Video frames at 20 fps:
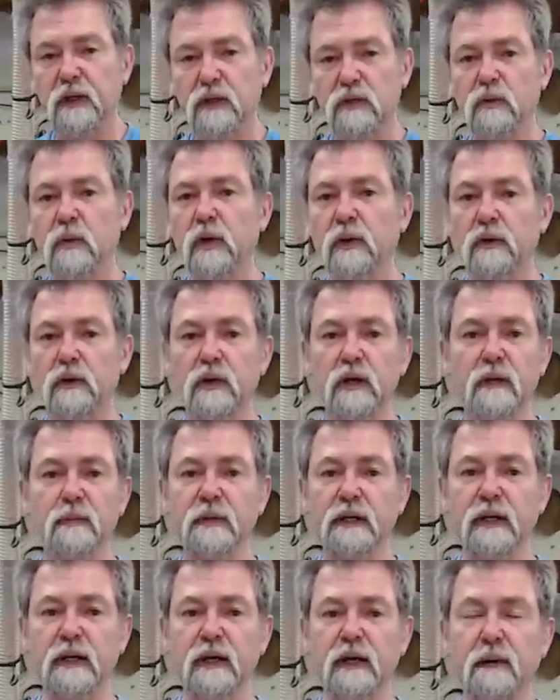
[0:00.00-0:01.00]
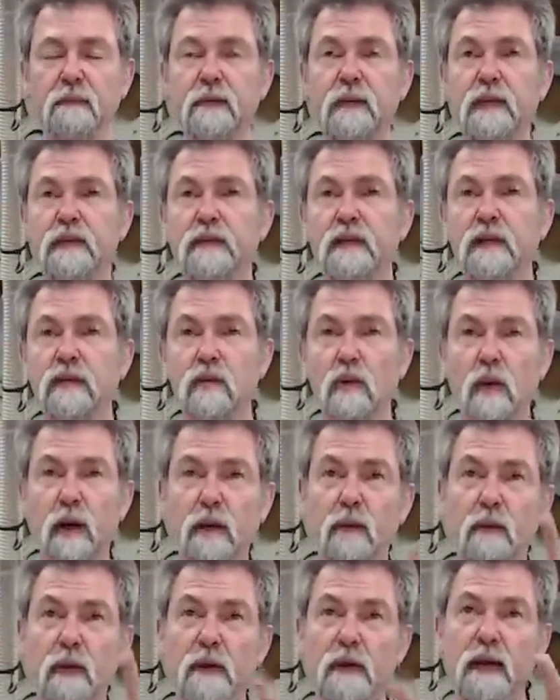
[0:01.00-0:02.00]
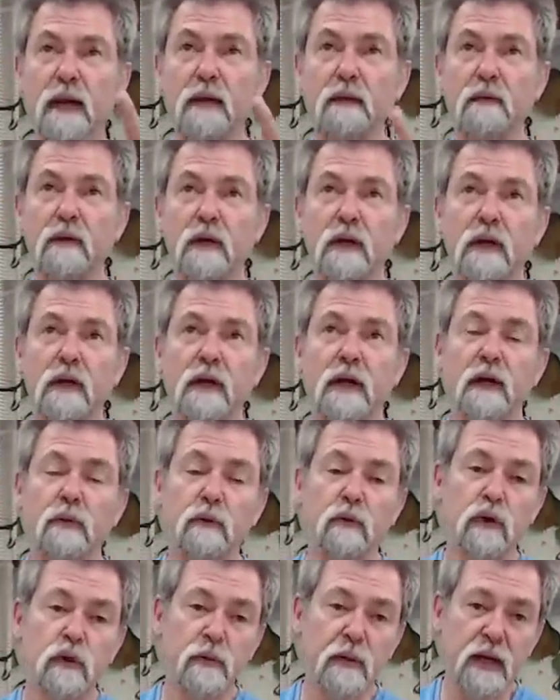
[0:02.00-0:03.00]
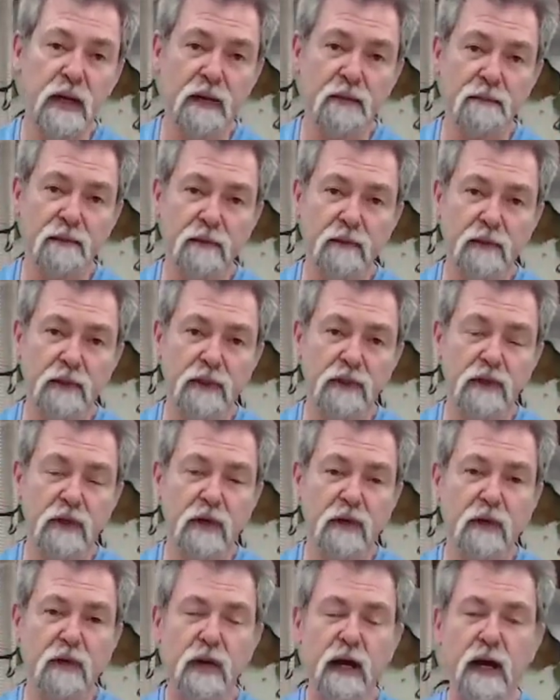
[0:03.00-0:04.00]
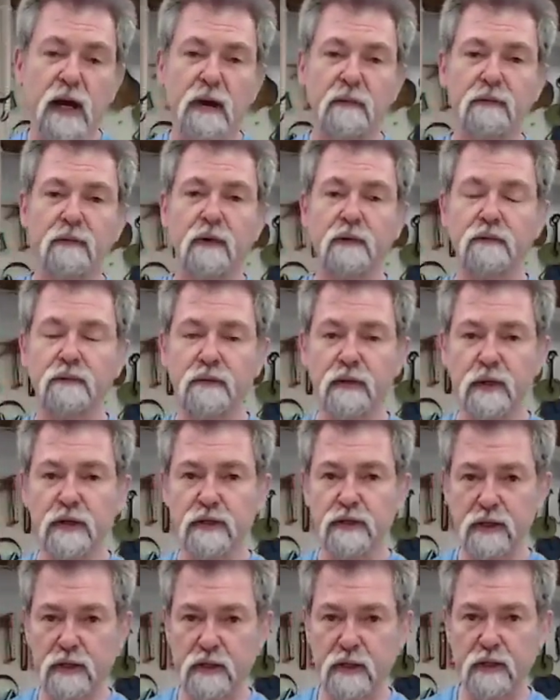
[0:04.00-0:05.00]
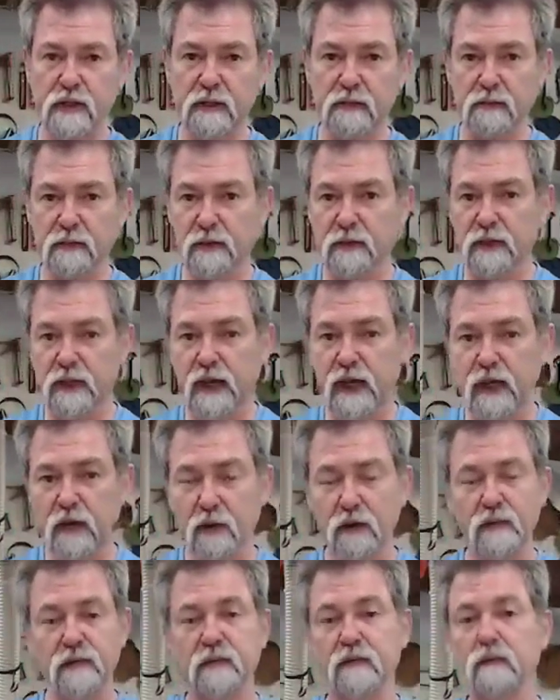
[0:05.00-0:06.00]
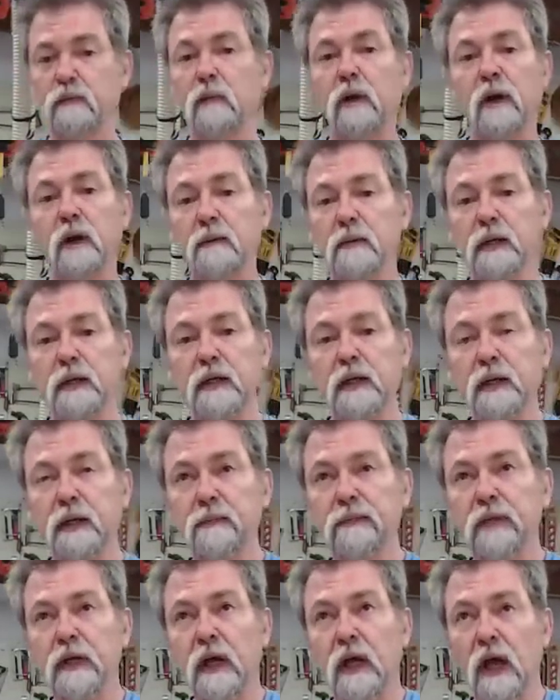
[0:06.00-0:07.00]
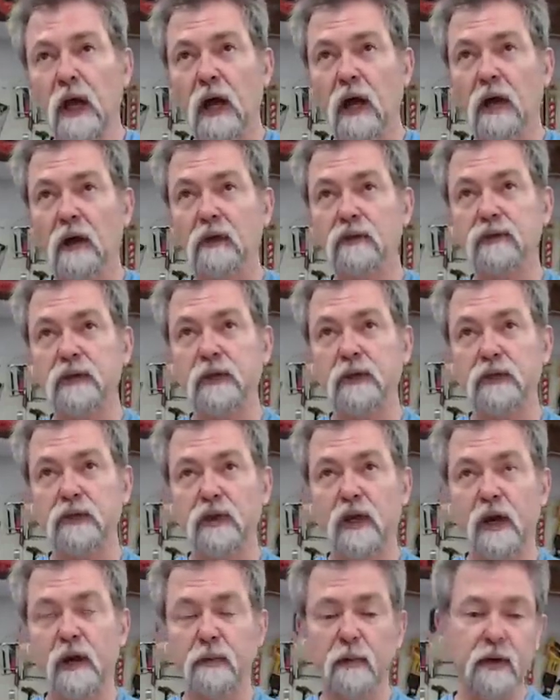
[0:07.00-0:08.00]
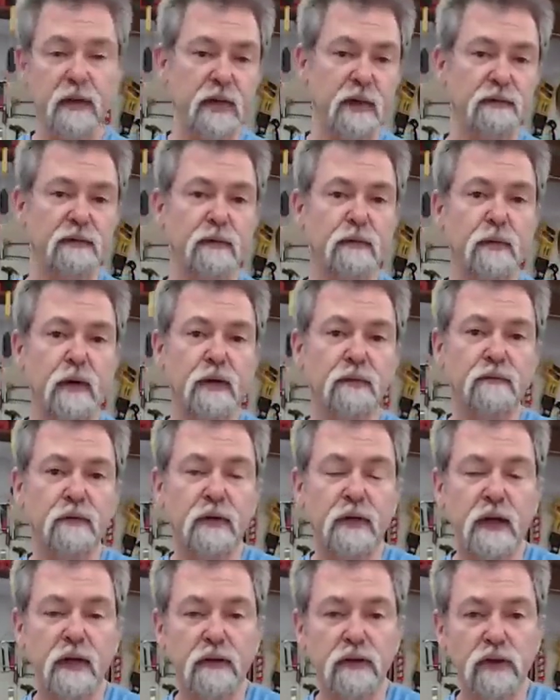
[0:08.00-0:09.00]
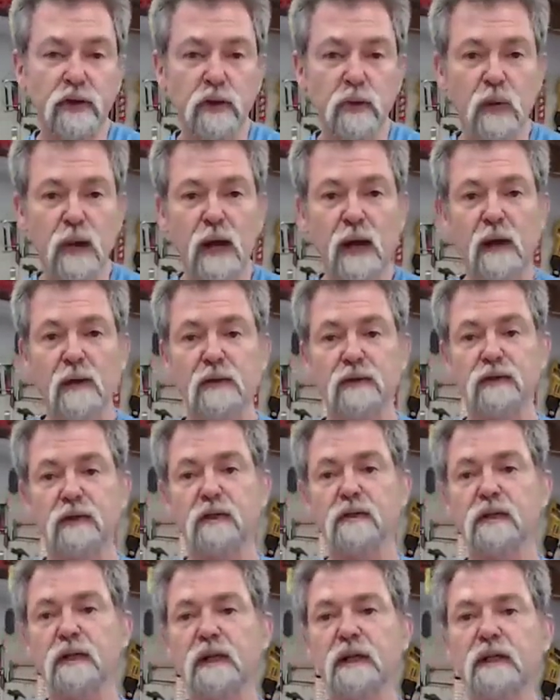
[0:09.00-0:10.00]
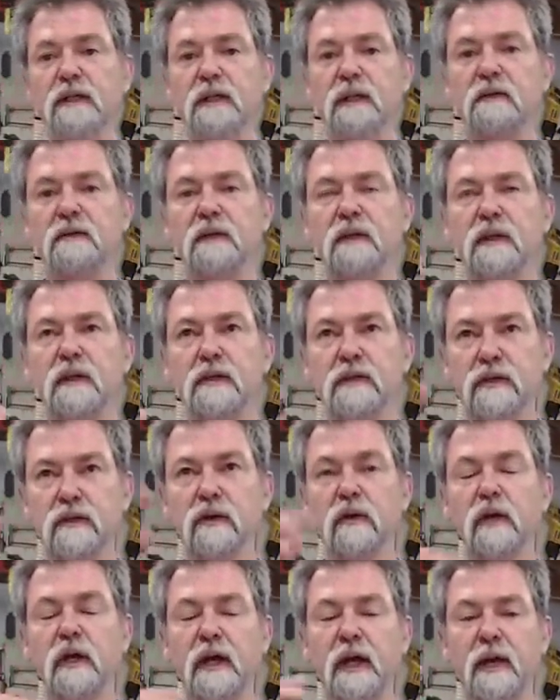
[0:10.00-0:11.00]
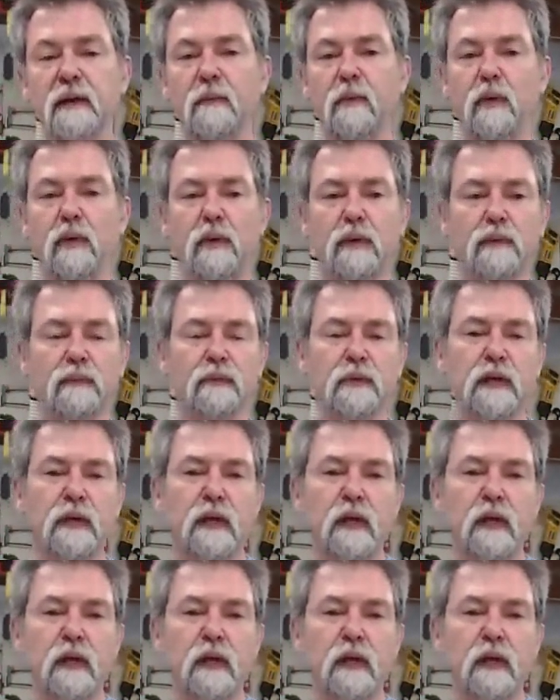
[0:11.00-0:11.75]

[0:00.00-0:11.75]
as well, you're going to be kicking up dust. That's why I run that room air filter. So after I've finished in here for the day, or even if while I'm in here, I'll set the timer on that for another 2 hours. So it's collecting everything that's still airborne.